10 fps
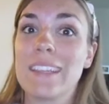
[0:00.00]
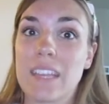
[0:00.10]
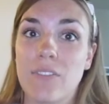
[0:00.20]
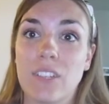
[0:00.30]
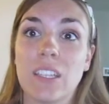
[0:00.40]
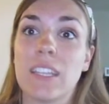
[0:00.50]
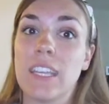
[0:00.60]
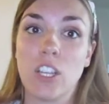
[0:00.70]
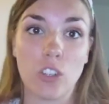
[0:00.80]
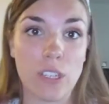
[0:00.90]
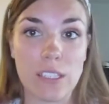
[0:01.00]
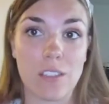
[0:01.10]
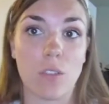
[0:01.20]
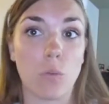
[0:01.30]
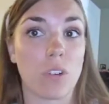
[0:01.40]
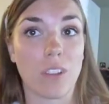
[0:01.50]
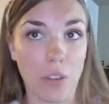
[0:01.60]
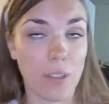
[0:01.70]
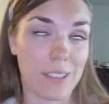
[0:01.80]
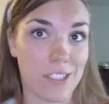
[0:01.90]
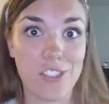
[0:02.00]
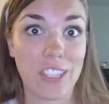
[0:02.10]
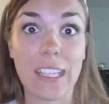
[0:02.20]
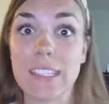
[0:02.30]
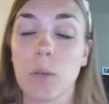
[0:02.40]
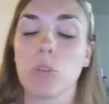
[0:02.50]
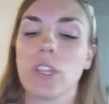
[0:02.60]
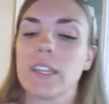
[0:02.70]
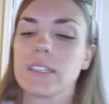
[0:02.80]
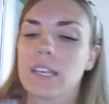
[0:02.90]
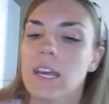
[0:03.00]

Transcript: it definitely increased the workload. Essentially, it doubled it.